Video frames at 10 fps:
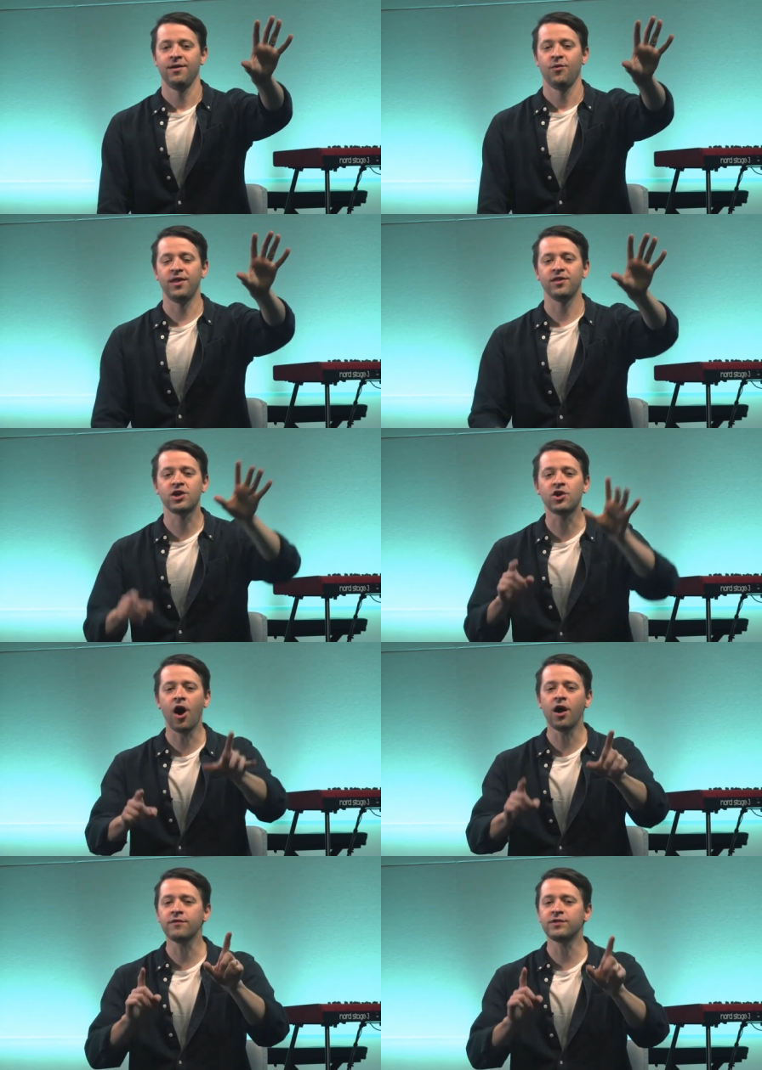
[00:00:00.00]
when the
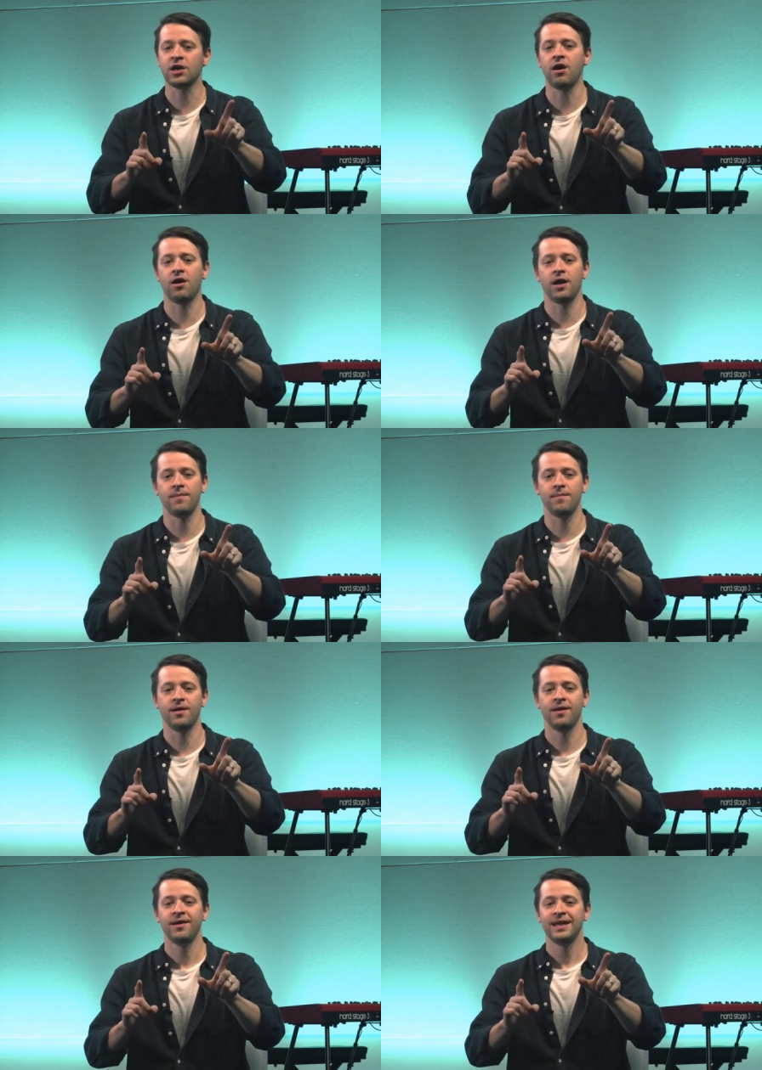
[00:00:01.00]
God of time
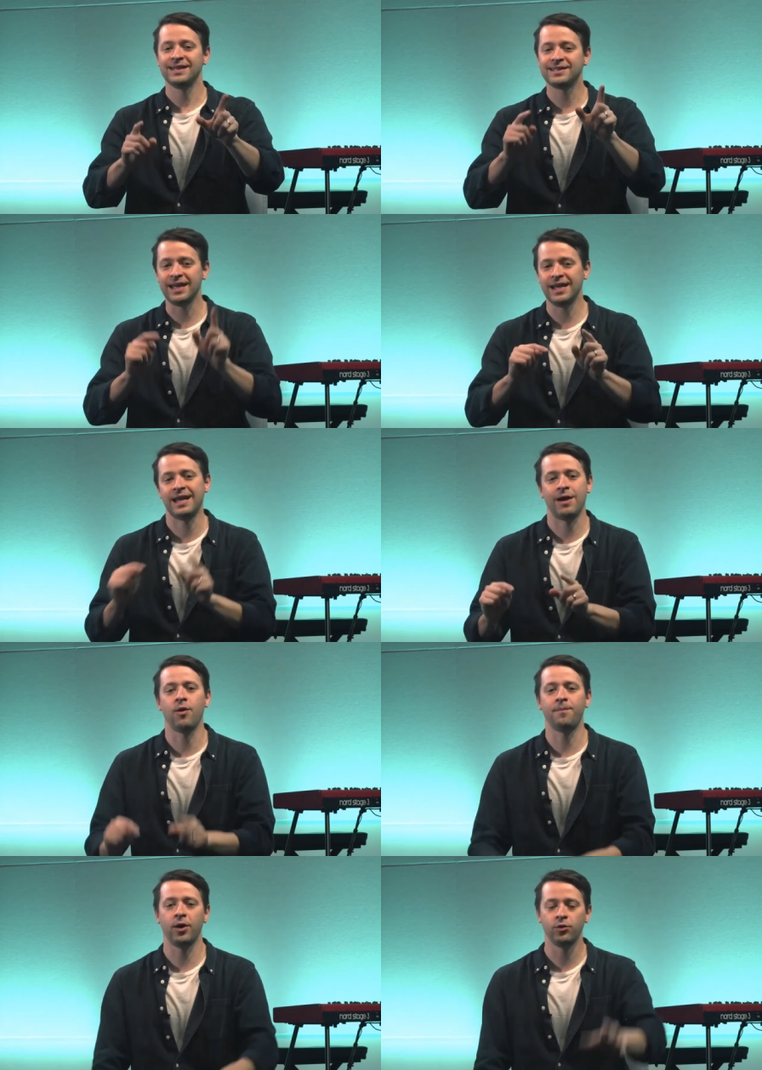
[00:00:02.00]
is in
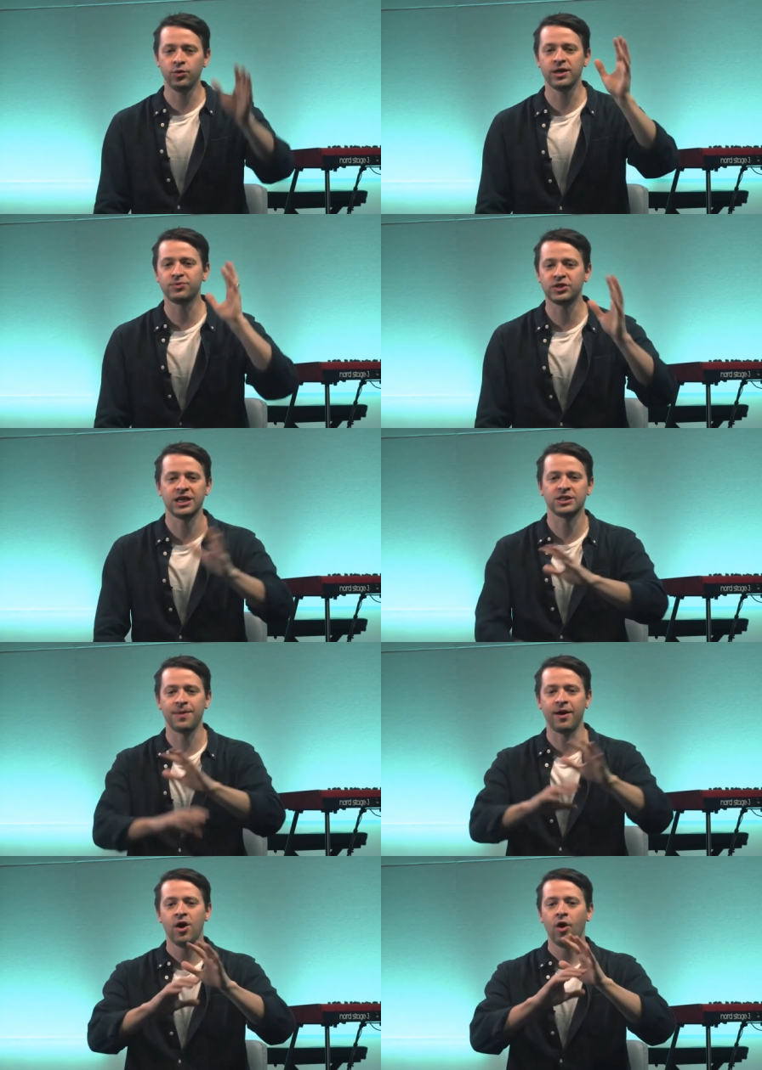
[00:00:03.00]
our boat. We obsess
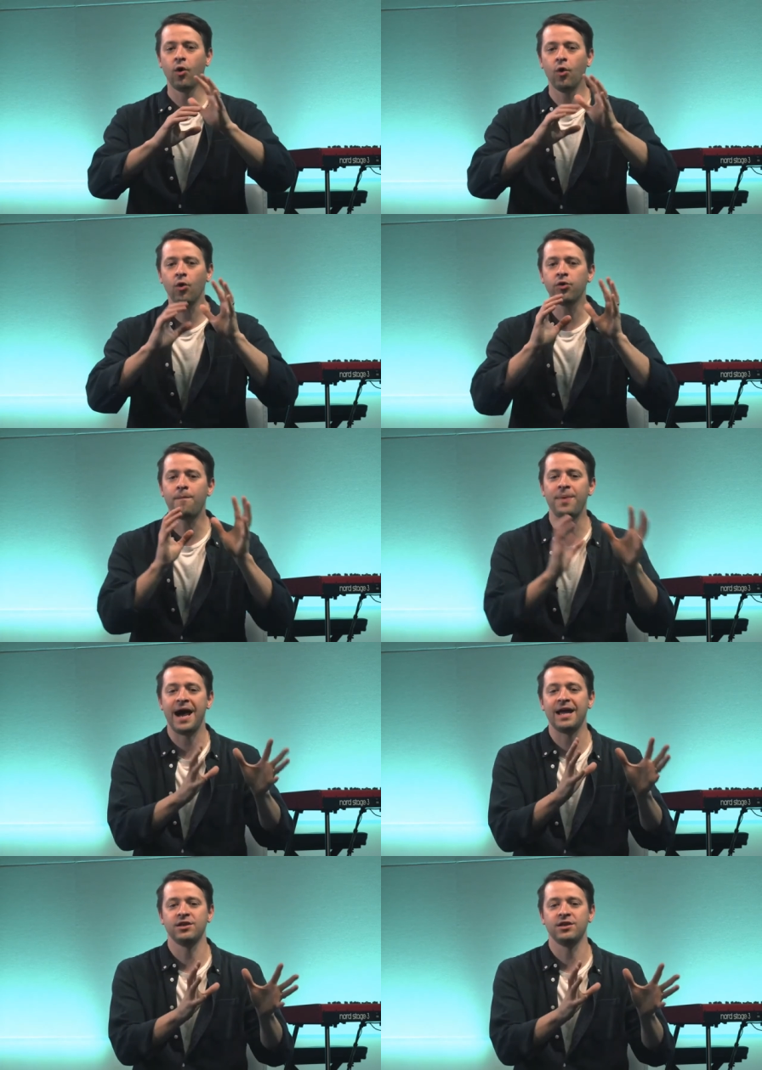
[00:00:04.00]
about all the bad